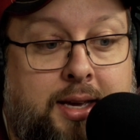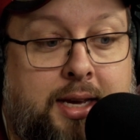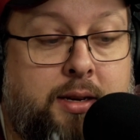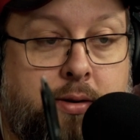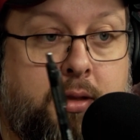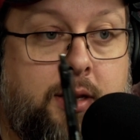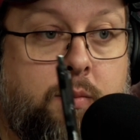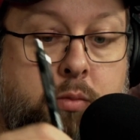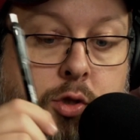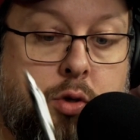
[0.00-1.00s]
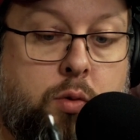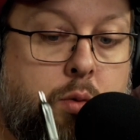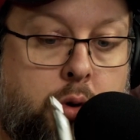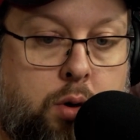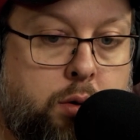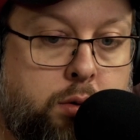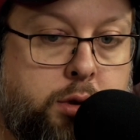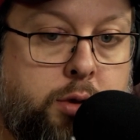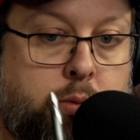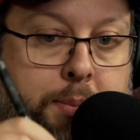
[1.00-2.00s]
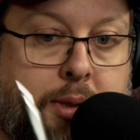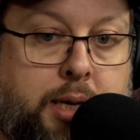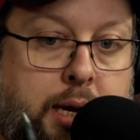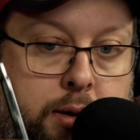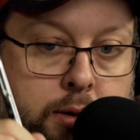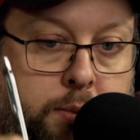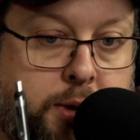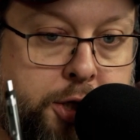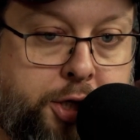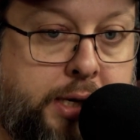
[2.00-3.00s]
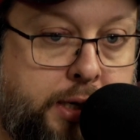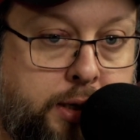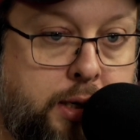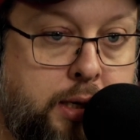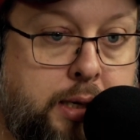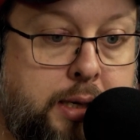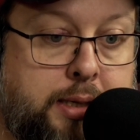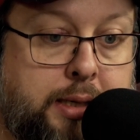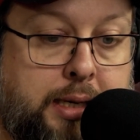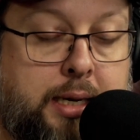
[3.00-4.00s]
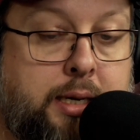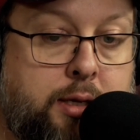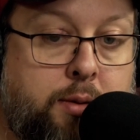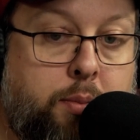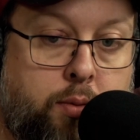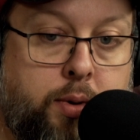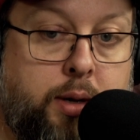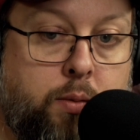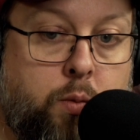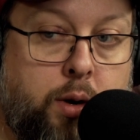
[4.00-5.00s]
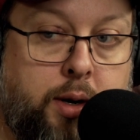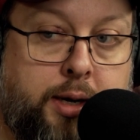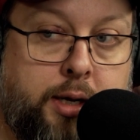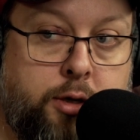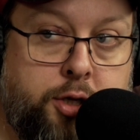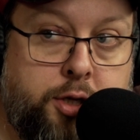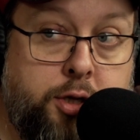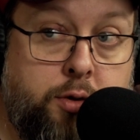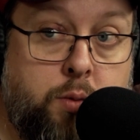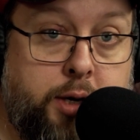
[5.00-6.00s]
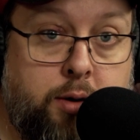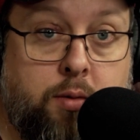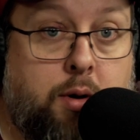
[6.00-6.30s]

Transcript: It took them so long to replicate on machine to get it to the point where it can just do what your